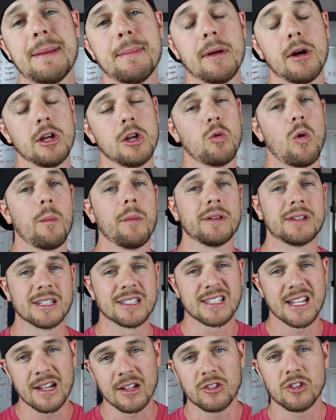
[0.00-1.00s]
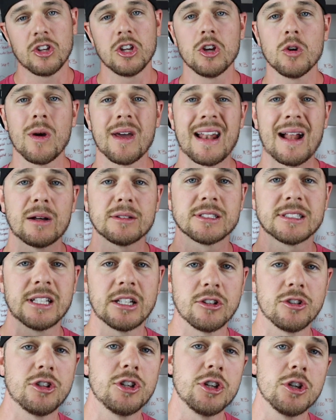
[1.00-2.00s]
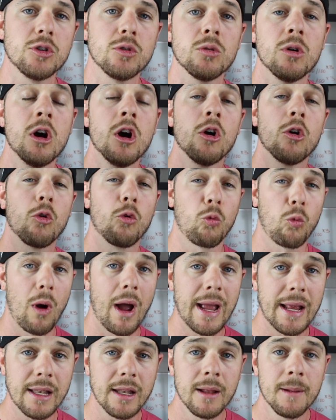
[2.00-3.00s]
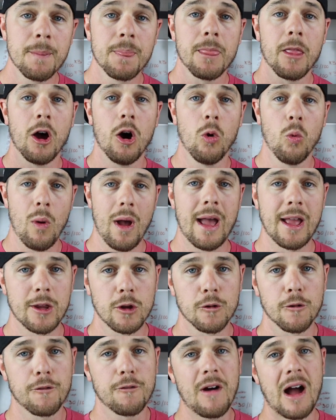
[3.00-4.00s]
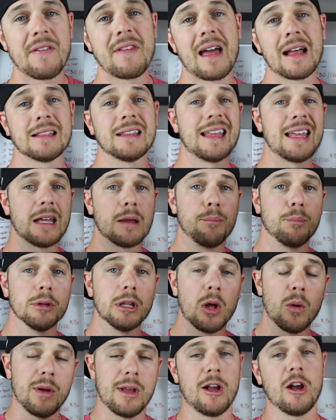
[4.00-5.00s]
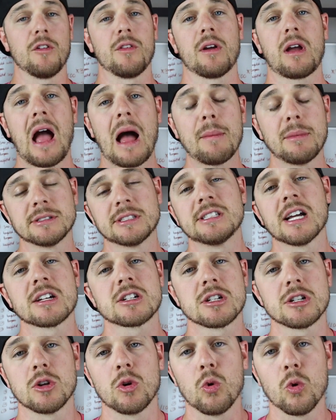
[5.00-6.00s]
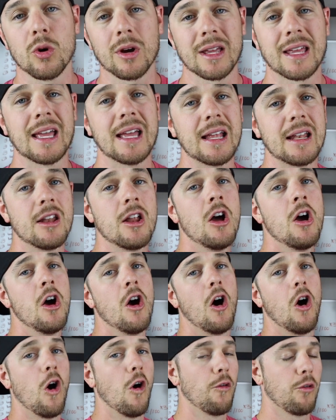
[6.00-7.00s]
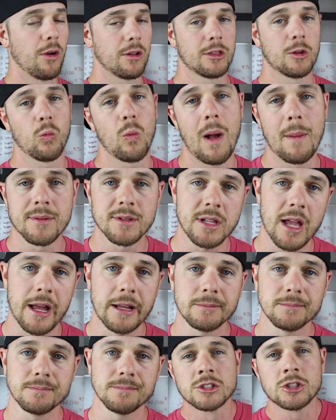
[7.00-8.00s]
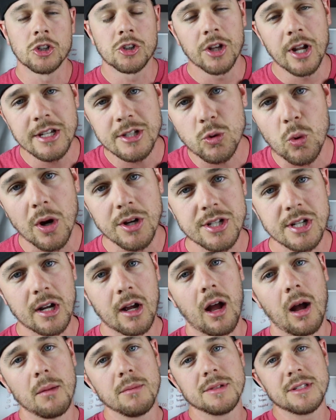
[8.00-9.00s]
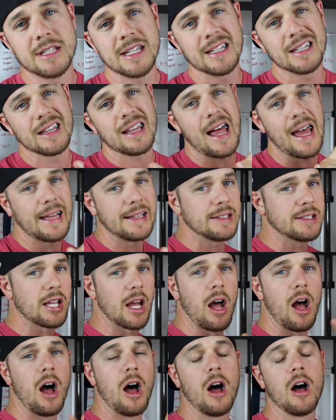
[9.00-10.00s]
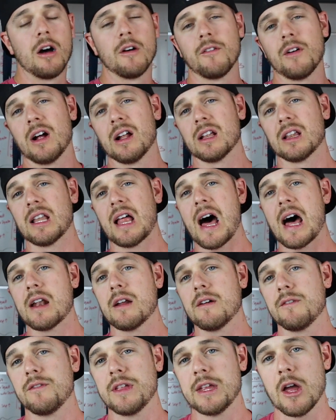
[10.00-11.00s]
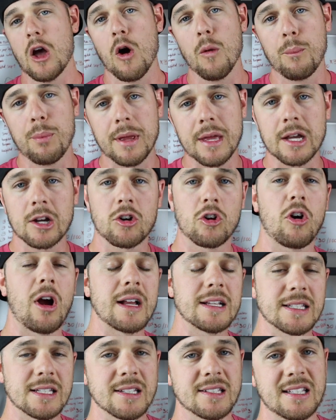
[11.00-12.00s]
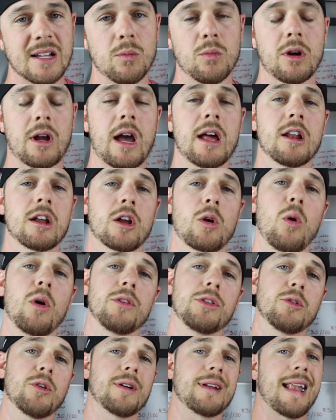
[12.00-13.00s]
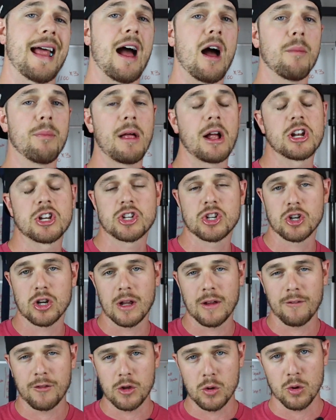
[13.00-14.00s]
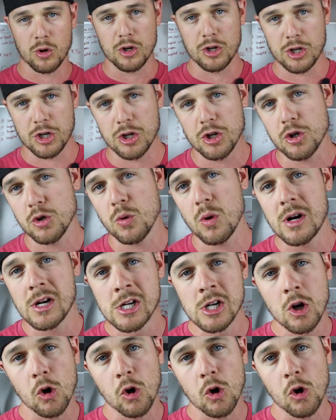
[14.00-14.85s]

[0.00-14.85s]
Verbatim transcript: email you want me to send it to you, and I'll send it to you right away. You'll find that link below here in the comment section, or again, over at the website. So today's question comes in light of a lot of the opiate crisis that we're kind of going through right now. I'm not sure if you are new